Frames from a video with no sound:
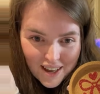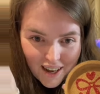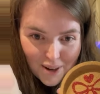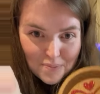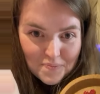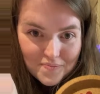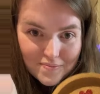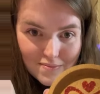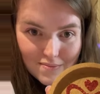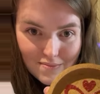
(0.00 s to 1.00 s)

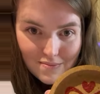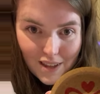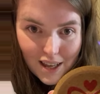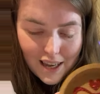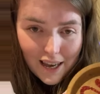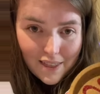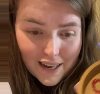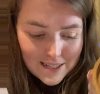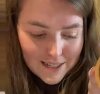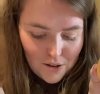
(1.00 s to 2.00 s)
Yeah, that
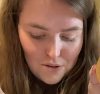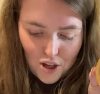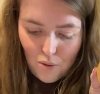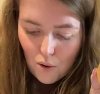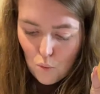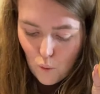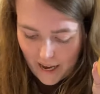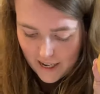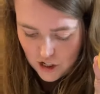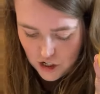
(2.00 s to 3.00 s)
is so cute. I
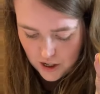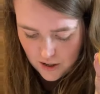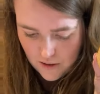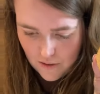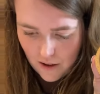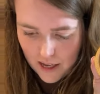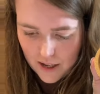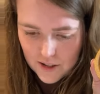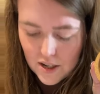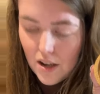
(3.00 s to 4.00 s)
wish that
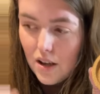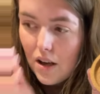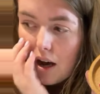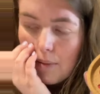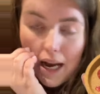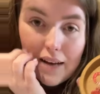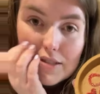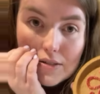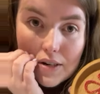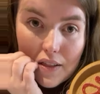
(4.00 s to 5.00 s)
I'm going to have
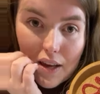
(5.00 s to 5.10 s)
to do another